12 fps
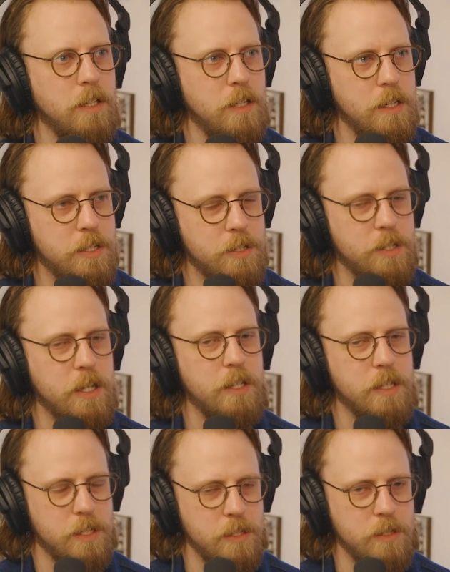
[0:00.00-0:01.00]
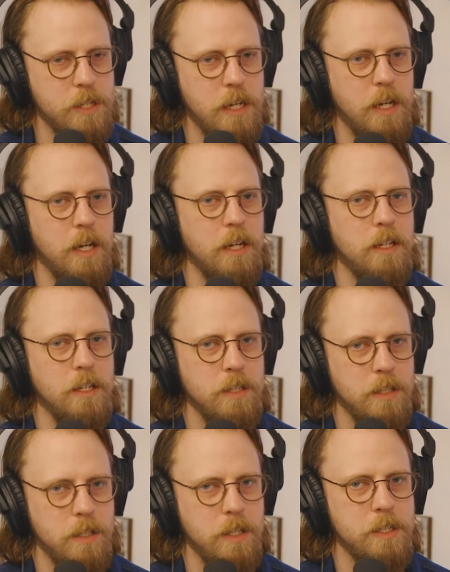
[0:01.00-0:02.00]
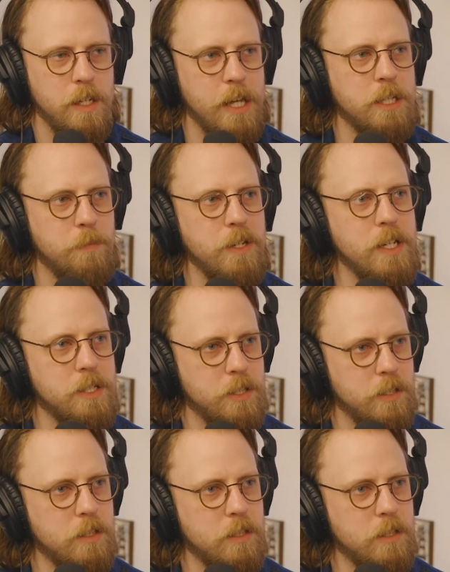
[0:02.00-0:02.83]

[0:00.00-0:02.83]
This is it. This is it's an expedition.